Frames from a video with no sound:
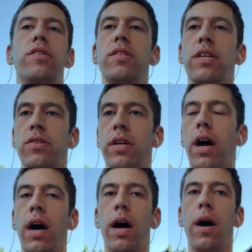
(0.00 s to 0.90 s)
is easy.
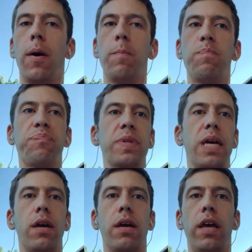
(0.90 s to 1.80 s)

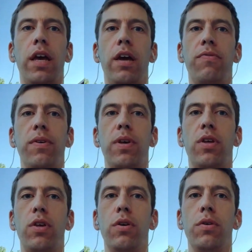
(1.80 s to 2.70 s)
If
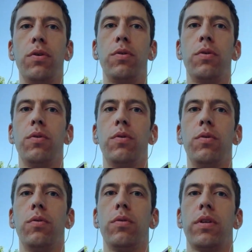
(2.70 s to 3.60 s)

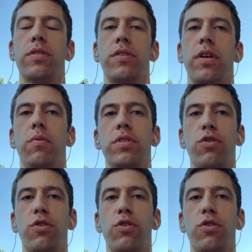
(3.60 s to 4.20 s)
you, let's see, what's a